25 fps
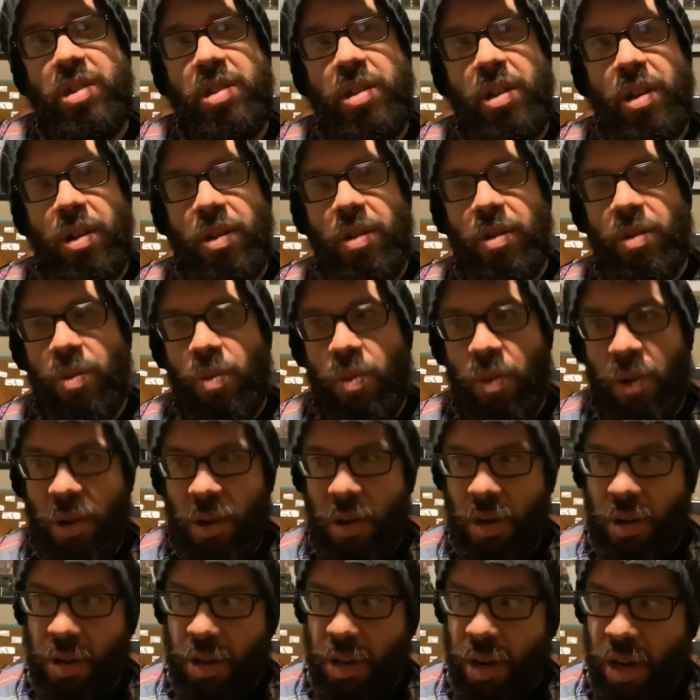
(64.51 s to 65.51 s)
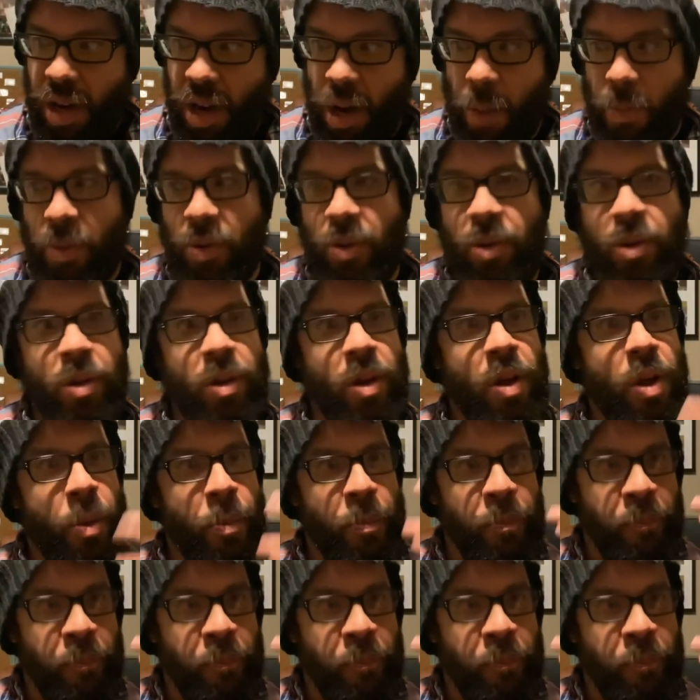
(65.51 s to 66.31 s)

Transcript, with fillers: You know, we're a couple,